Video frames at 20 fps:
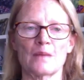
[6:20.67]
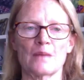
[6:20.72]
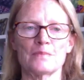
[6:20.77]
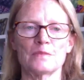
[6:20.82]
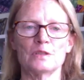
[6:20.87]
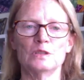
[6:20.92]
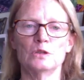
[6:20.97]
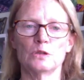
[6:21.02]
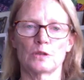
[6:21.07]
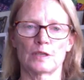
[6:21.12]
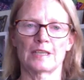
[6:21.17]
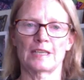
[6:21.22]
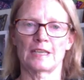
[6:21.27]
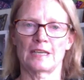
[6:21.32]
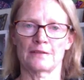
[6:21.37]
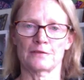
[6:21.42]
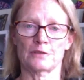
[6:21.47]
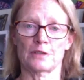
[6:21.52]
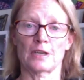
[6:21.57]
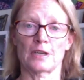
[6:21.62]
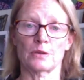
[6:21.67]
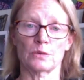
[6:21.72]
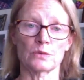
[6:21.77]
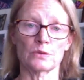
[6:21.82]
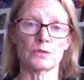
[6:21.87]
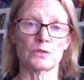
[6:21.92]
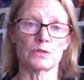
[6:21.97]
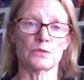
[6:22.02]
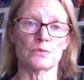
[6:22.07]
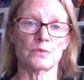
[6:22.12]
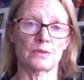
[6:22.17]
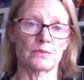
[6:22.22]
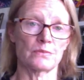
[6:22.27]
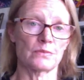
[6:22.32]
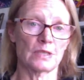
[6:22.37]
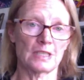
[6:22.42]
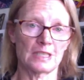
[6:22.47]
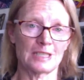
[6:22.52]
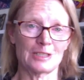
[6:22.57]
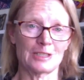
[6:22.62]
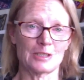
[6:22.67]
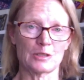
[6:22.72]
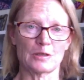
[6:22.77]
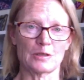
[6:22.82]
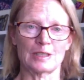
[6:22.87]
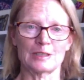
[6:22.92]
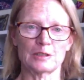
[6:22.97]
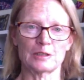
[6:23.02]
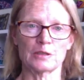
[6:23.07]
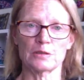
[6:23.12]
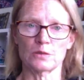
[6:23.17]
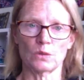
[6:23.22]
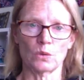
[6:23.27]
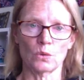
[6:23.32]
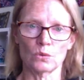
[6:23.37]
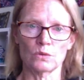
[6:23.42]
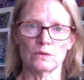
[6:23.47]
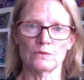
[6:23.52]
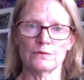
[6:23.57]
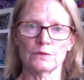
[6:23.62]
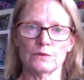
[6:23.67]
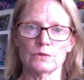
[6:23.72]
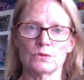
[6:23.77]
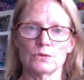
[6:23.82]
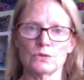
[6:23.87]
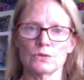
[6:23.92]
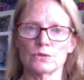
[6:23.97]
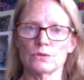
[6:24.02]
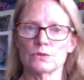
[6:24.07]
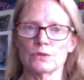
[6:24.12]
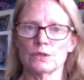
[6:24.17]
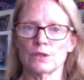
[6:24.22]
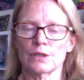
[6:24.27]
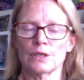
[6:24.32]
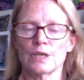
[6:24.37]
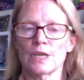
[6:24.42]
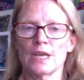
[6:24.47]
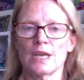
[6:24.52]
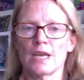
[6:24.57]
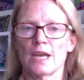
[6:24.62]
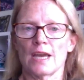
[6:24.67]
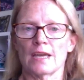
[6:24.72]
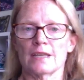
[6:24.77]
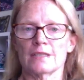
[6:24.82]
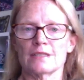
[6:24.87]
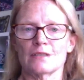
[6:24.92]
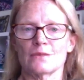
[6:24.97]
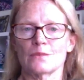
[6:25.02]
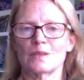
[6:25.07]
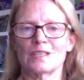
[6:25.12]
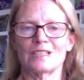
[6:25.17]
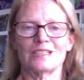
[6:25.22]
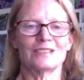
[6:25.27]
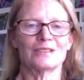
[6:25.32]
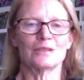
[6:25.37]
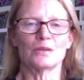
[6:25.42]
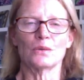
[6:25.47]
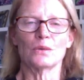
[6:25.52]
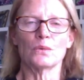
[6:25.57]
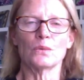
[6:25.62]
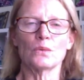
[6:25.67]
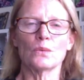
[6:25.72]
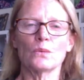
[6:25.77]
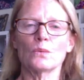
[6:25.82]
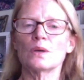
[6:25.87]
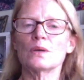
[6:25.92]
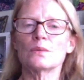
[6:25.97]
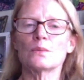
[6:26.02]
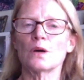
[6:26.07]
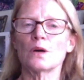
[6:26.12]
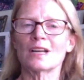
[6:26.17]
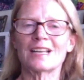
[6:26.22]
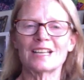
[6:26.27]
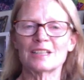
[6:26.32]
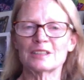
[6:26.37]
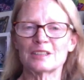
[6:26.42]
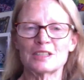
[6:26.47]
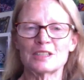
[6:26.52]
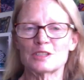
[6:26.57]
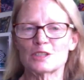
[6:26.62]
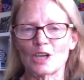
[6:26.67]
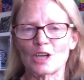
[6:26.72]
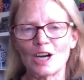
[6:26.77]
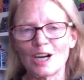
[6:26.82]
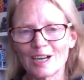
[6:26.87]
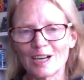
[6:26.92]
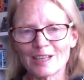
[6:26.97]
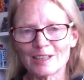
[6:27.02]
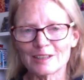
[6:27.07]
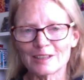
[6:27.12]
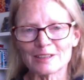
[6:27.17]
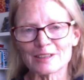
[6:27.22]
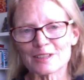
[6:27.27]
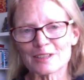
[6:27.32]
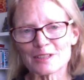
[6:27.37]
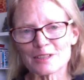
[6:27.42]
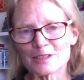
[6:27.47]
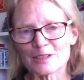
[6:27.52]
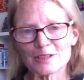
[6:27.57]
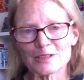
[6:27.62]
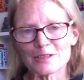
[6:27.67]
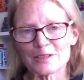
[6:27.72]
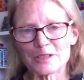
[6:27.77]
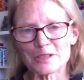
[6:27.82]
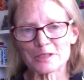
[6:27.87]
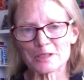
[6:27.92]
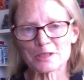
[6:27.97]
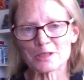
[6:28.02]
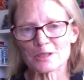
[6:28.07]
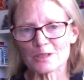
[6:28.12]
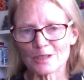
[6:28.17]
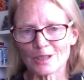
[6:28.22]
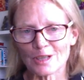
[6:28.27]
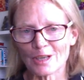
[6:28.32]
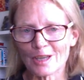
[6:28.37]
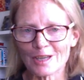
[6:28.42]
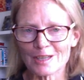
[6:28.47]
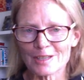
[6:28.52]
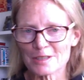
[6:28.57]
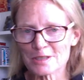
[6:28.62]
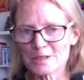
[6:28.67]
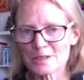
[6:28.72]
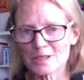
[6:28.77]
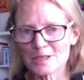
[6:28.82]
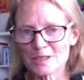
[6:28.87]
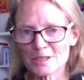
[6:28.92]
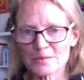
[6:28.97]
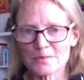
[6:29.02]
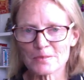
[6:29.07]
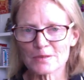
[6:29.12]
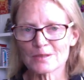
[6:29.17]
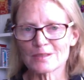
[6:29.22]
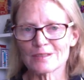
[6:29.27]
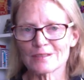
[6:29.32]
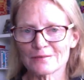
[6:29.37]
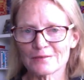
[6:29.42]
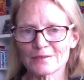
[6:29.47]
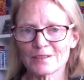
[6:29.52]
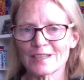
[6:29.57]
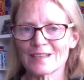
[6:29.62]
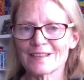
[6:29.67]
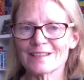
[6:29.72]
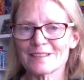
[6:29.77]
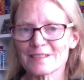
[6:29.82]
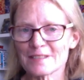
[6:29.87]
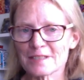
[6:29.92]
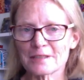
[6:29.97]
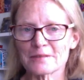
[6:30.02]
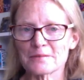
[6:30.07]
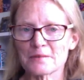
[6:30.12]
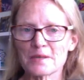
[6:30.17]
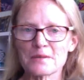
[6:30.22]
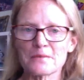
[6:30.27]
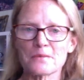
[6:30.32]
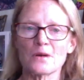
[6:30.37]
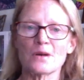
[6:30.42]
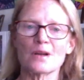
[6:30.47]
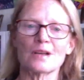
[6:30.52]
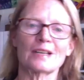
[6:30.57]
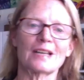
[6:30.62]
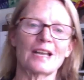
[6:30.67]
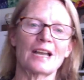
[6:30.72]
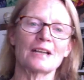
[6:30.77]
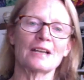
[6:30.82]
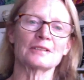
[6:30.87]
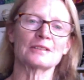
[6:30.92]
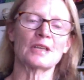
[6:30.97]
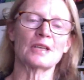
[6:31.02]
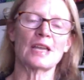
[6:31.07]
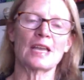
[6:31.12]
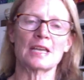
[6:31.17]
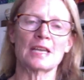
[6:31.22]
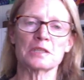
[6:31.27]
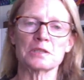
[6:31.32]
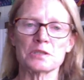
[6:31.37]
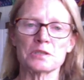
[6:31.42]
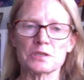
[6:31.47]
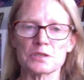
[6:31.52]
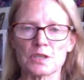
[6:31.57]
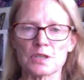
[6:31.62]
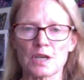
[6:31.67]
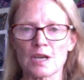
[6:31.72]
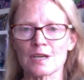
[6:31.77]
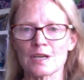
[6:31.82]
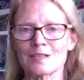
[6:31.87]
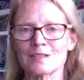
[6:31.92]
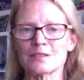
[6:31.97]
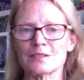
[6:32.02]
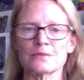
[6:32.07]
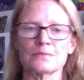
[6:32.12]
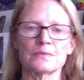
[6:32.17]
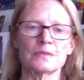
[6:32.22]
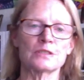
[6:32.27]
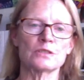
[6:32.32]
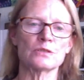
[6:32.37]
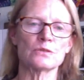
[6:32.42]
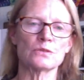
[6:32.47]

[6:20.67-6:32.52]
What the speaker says: looking after our horses. We really do. I know all of you do. We work out their diets, just to the last teaspoon of this, and we work out their exercise, and we do